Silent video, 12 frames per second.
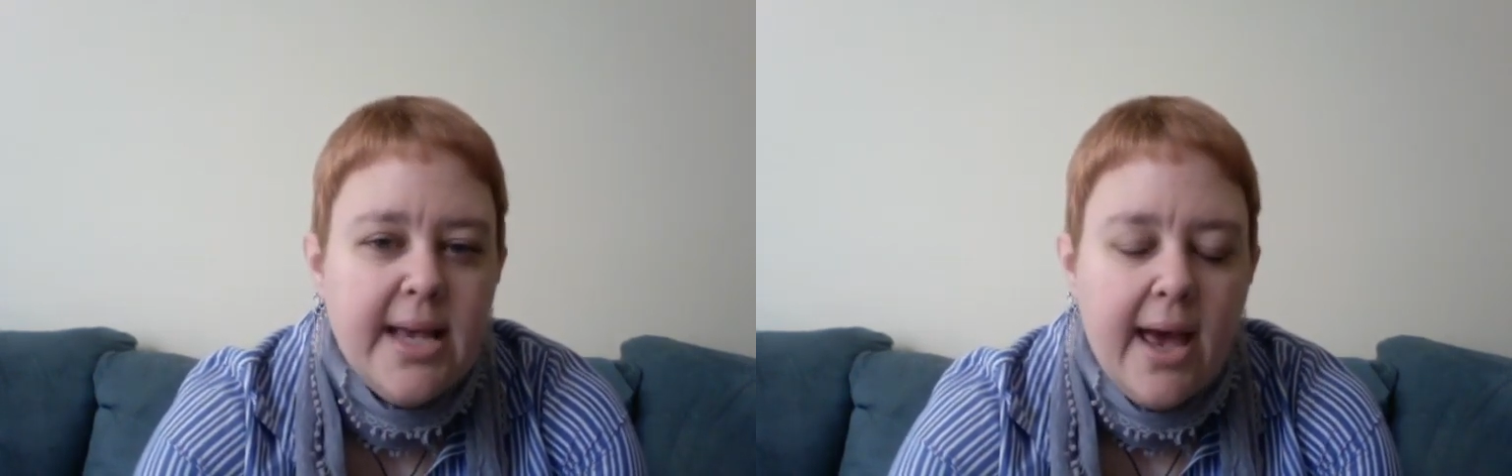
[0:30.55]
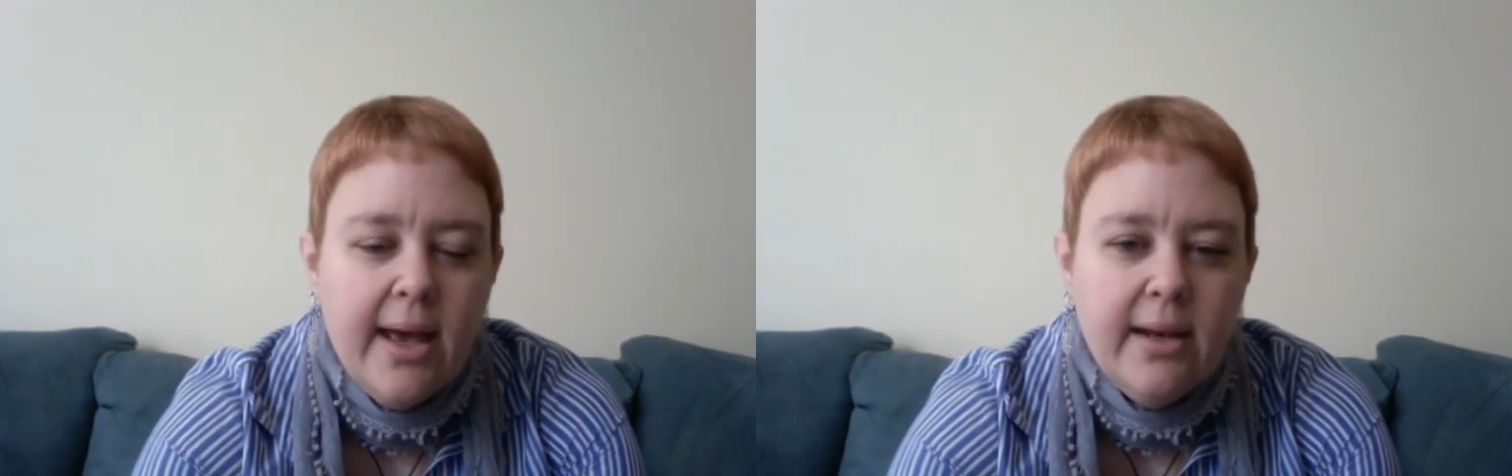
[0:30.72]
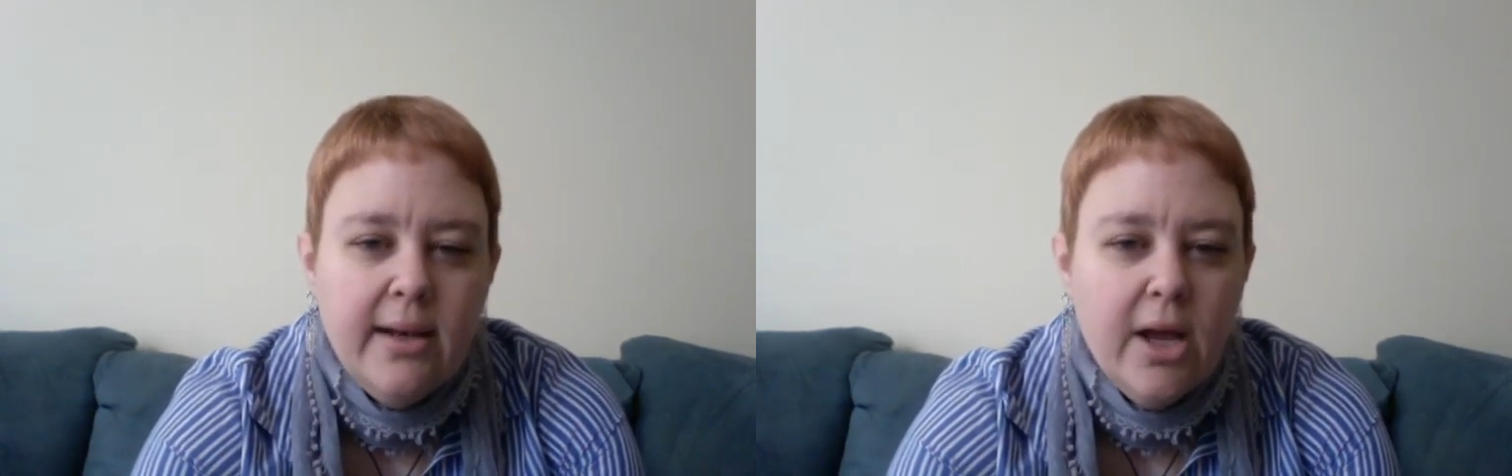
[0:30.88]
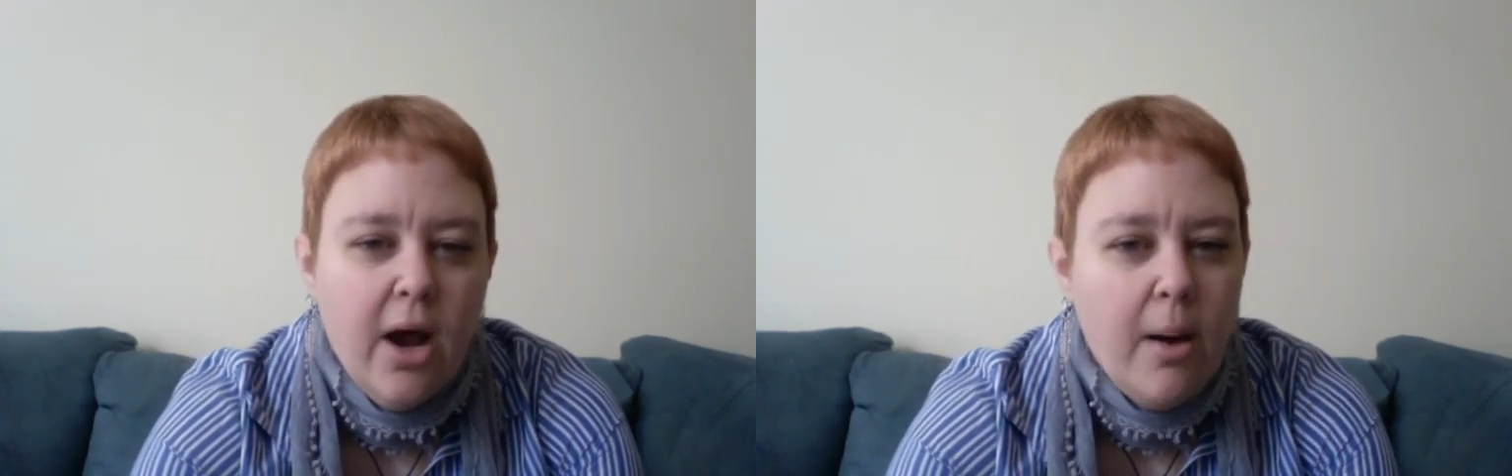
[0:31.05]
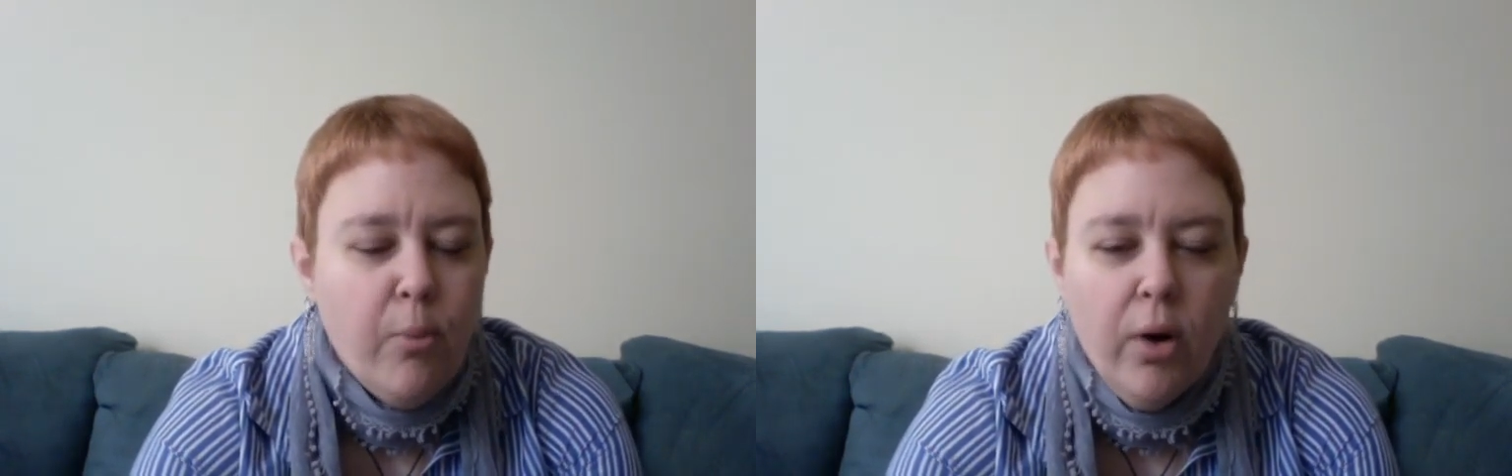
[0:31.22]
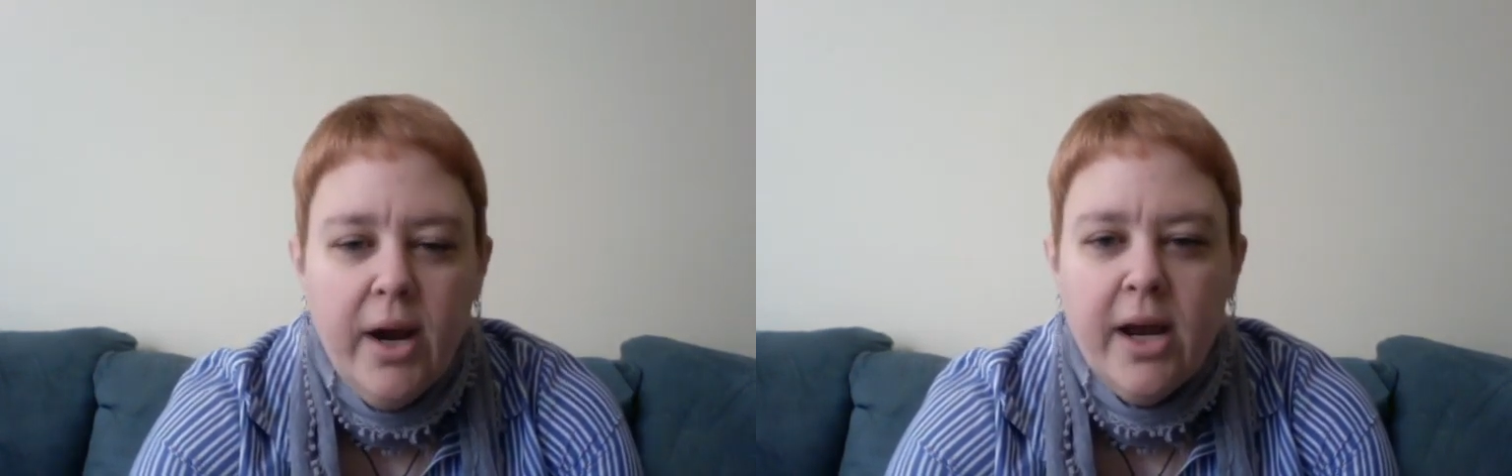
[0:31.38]
and
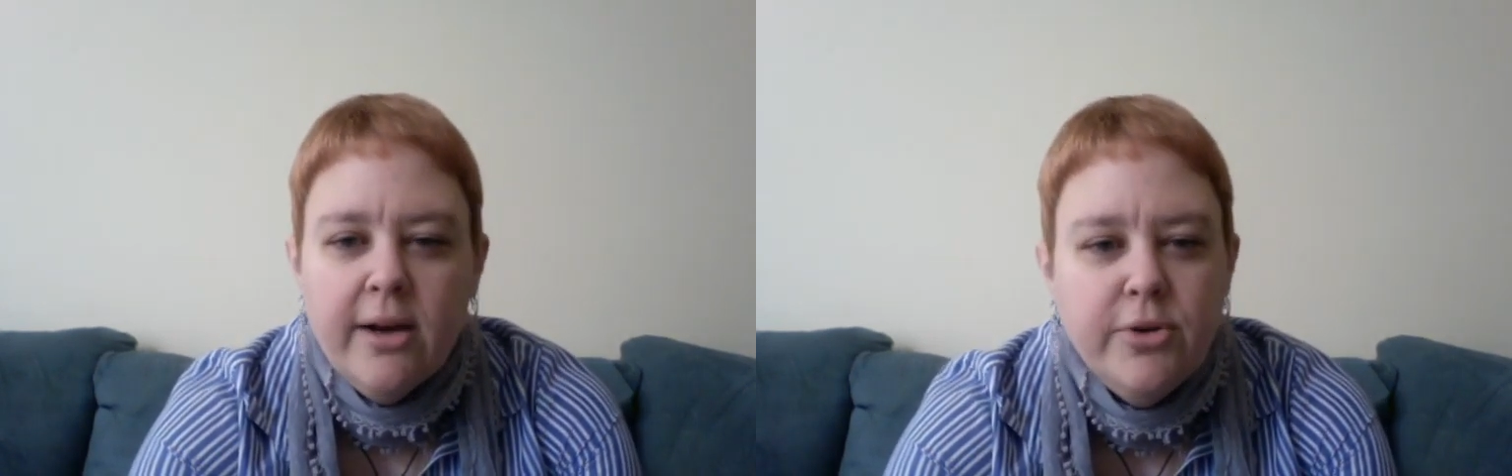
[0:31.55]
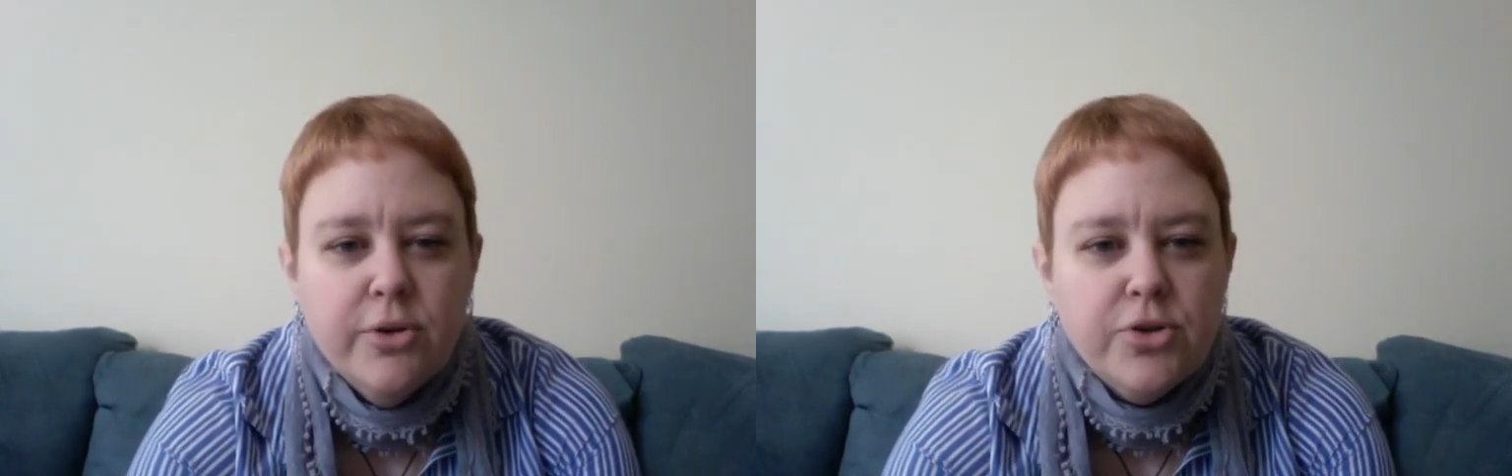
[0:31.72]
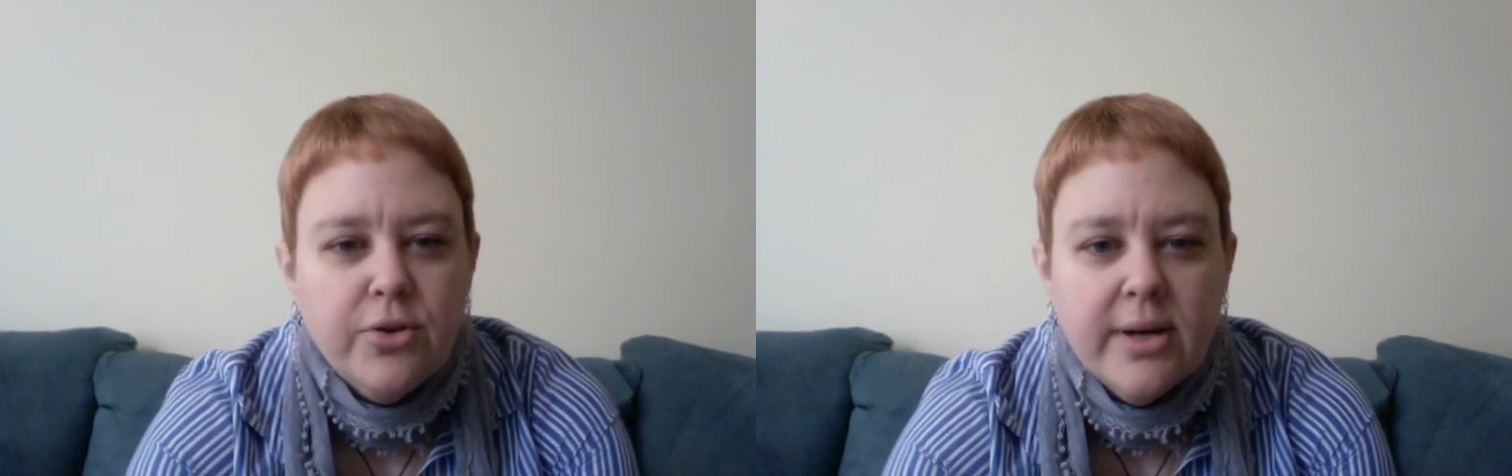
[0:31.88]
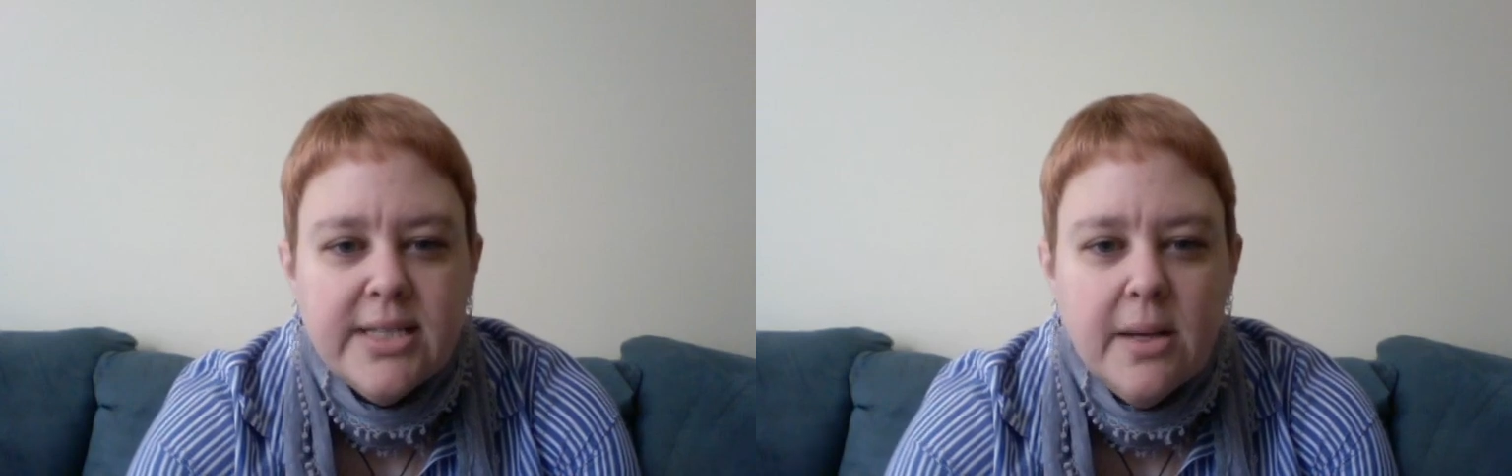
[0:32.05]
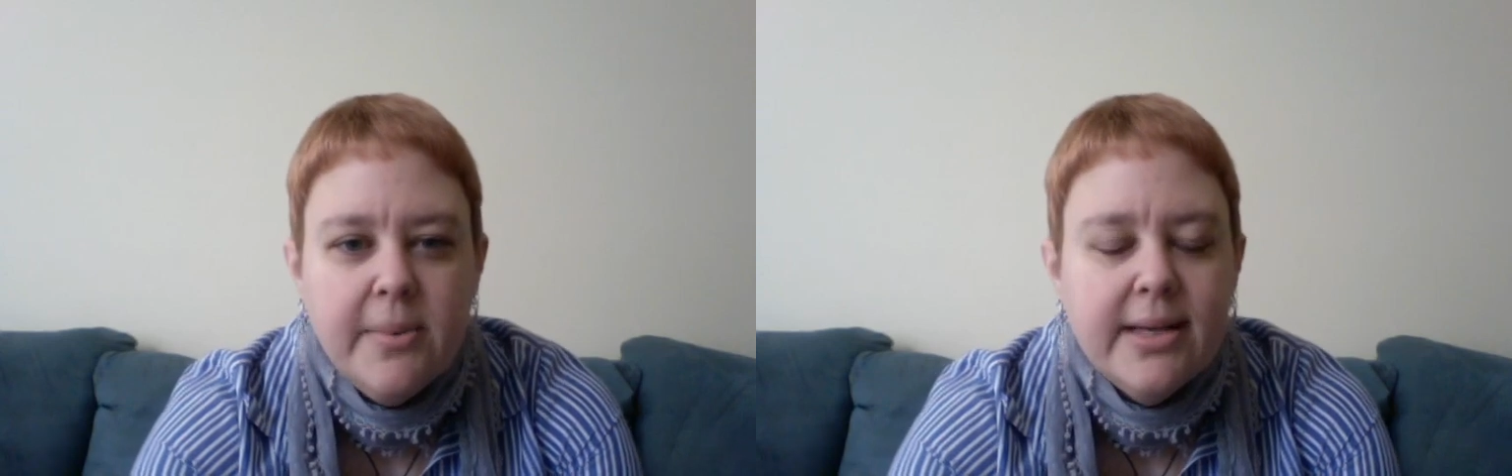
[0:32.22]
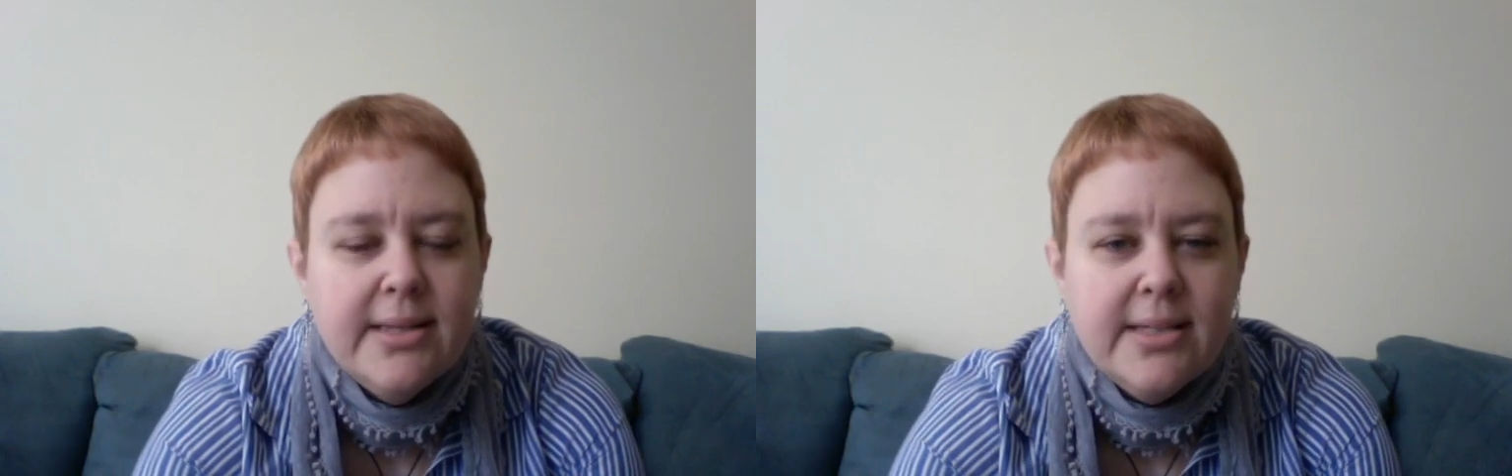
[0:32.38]
I'm working on future
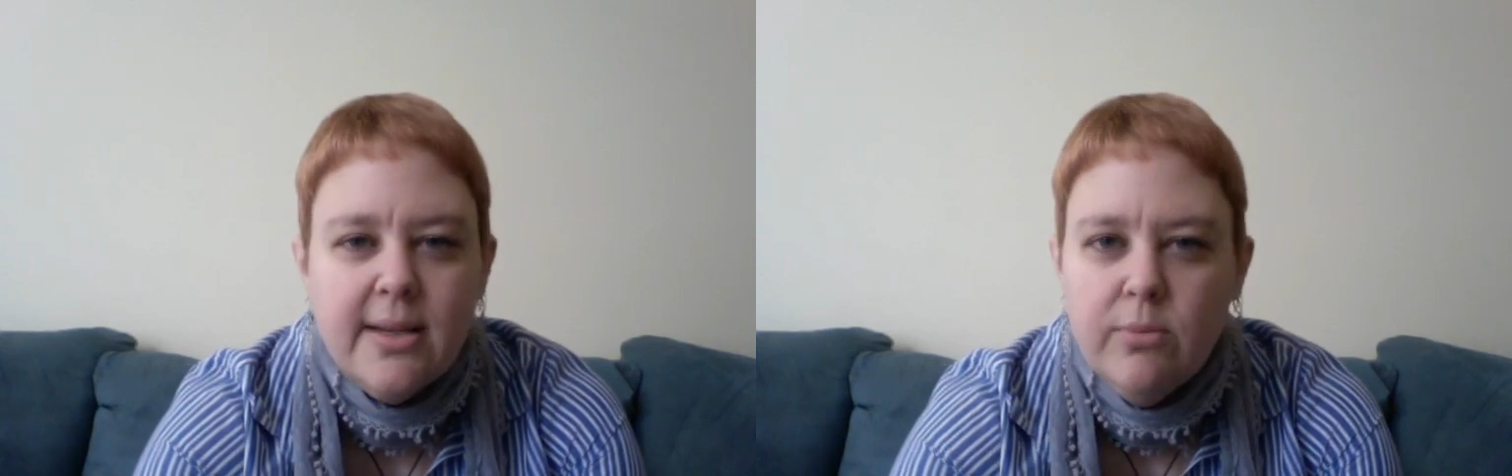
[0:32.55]
exhibits,